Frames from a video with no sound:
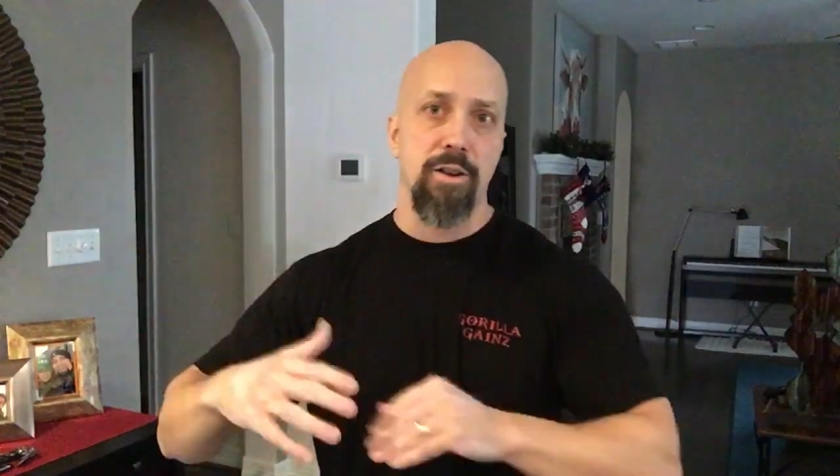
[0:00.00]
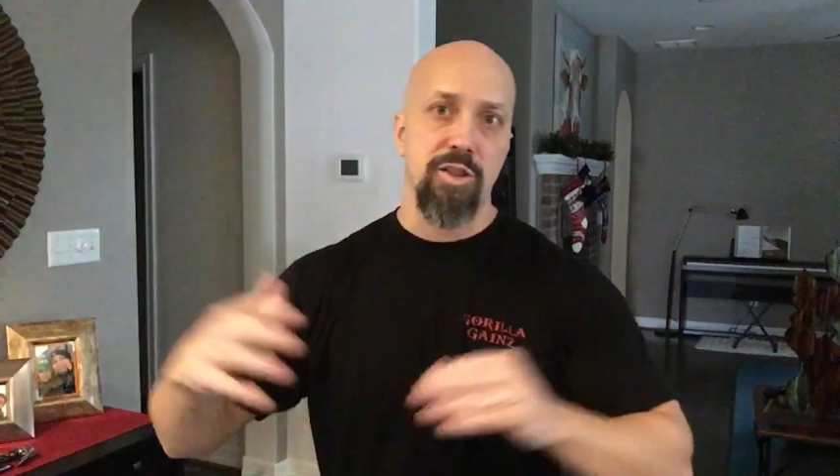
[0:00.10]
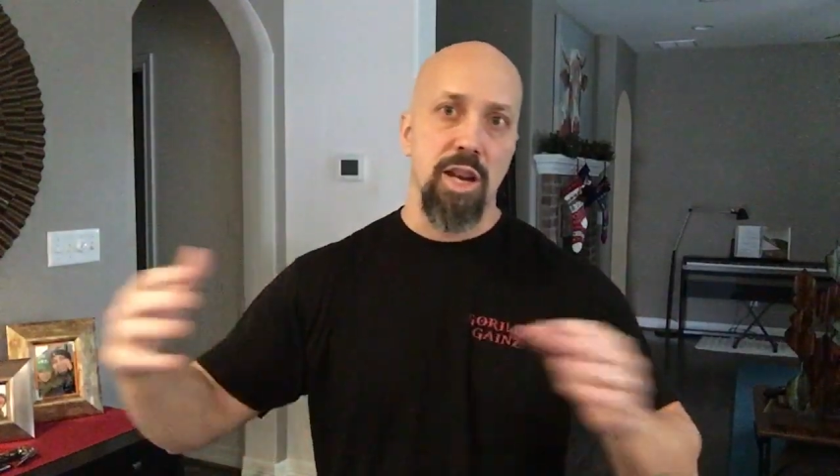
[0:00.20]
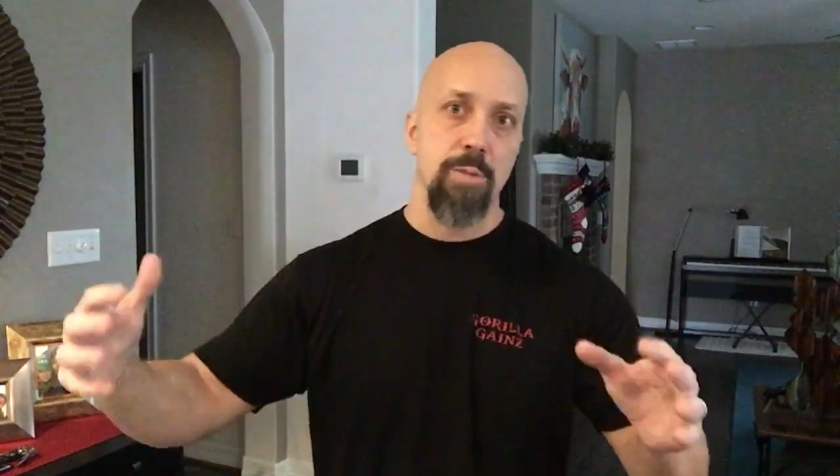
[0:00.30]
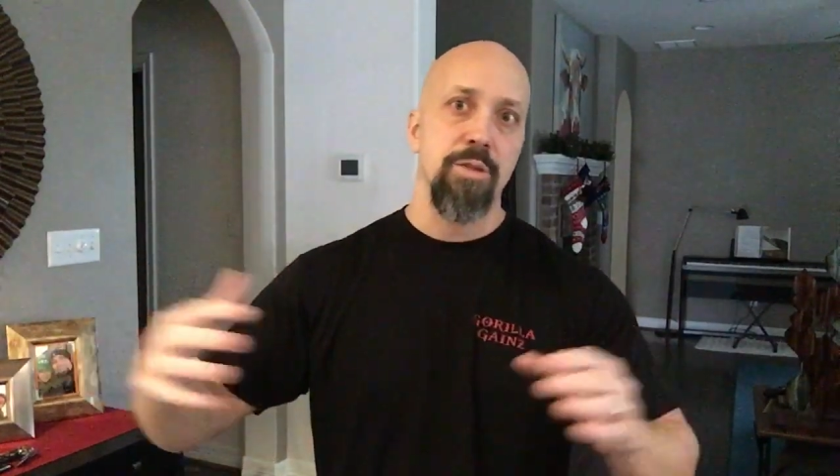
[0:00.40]

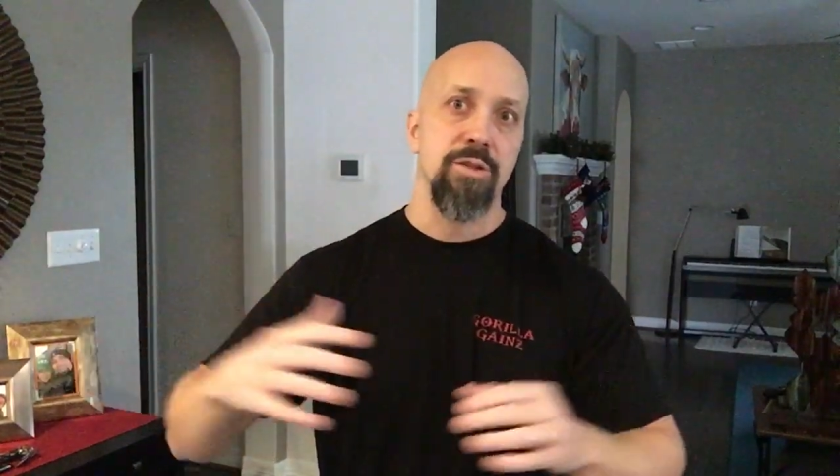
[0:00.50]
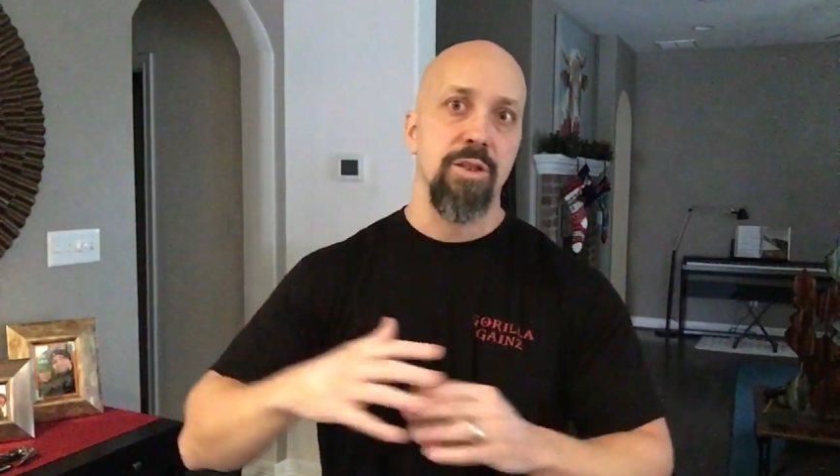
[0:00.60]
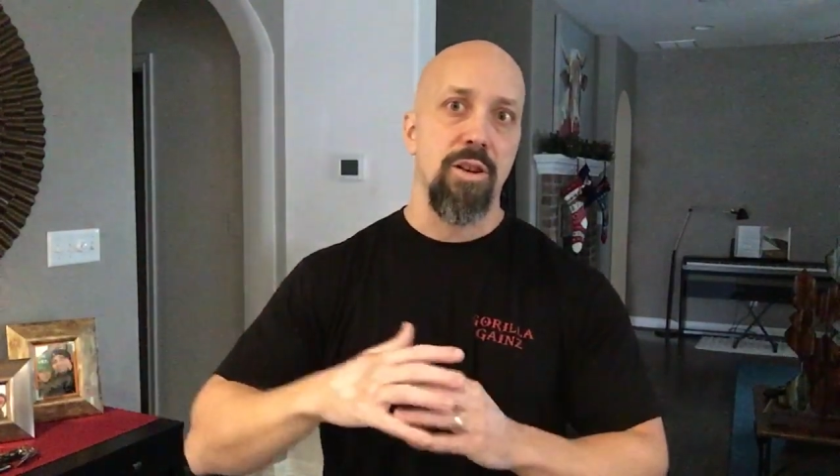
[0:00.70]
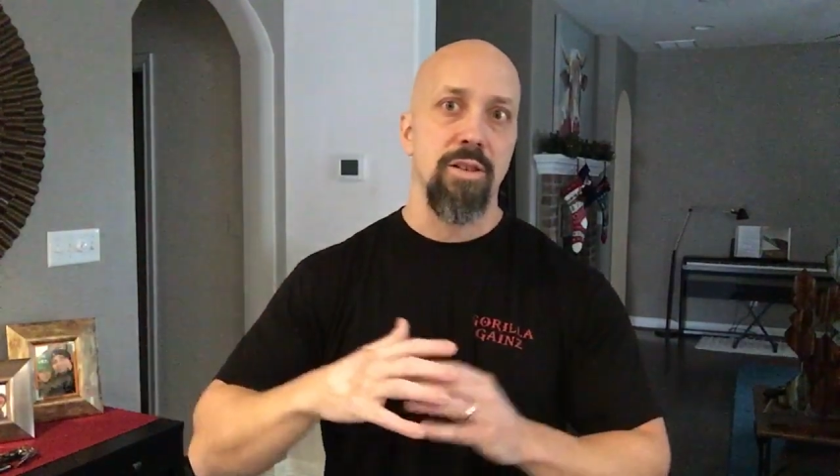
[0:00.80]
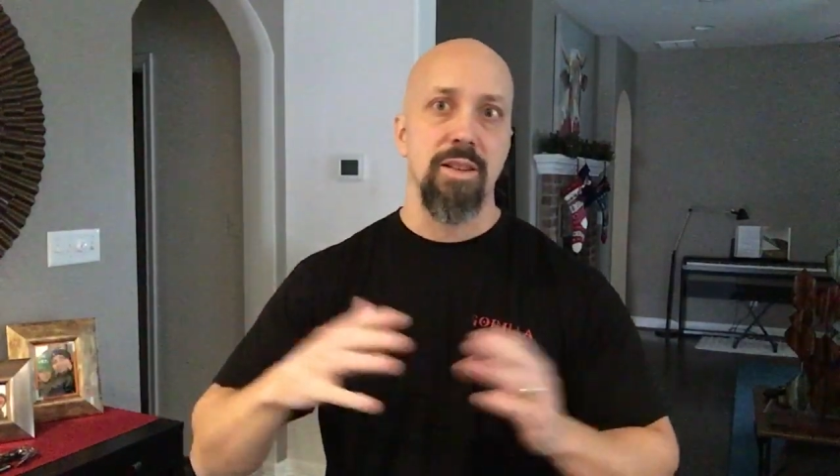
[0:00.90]
Samuels
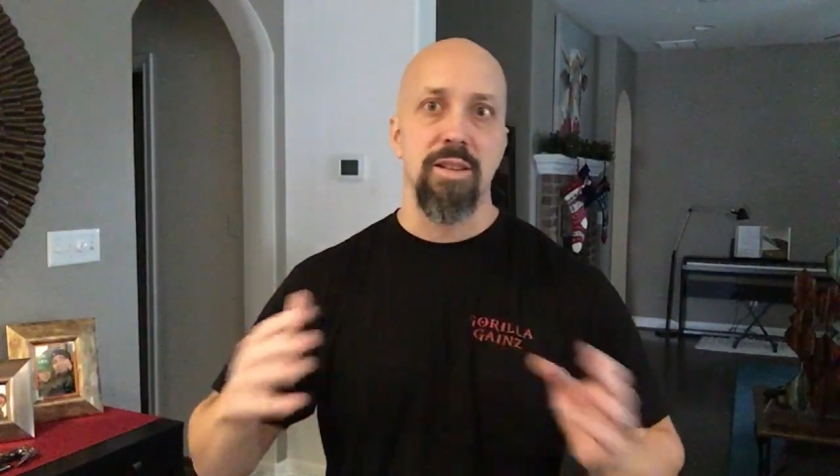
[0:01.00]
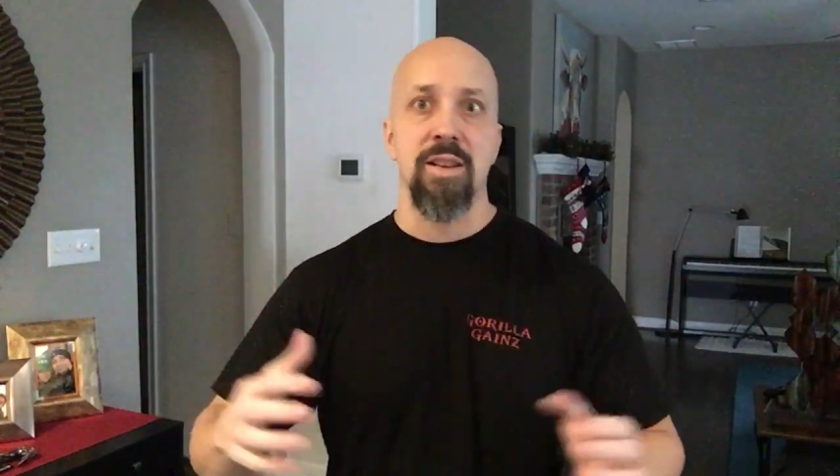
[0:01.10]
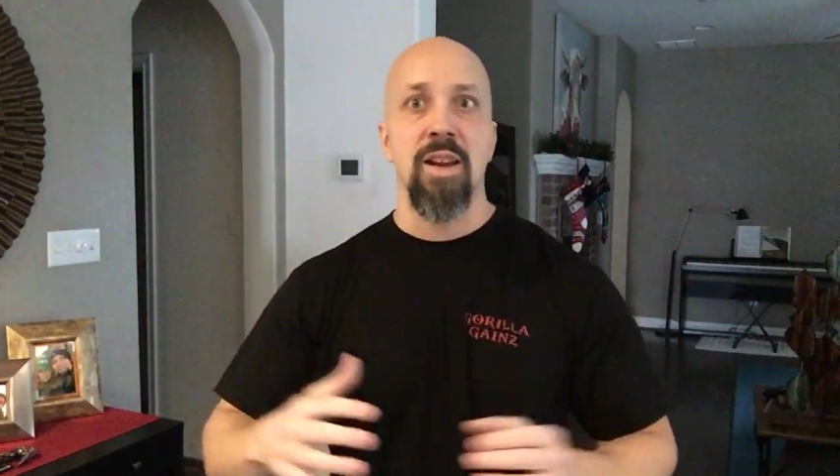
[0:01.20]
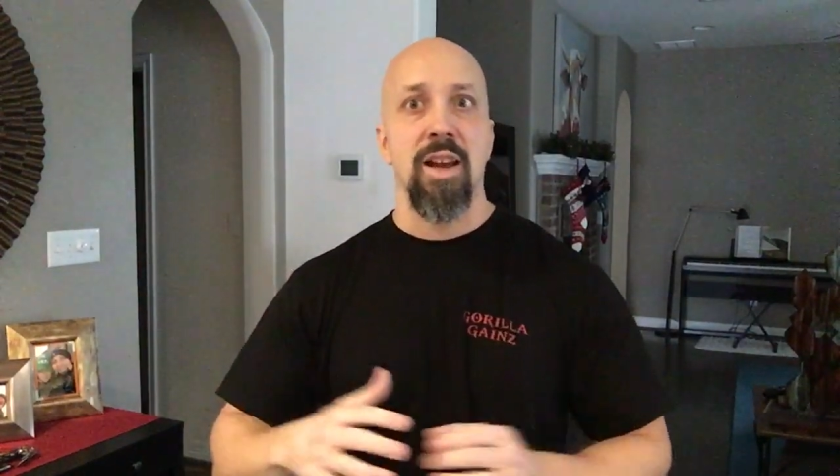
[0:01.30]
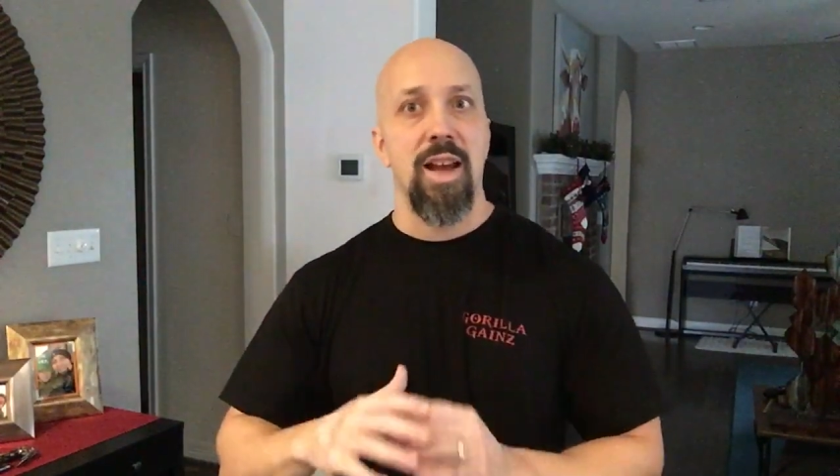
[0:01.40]
and all this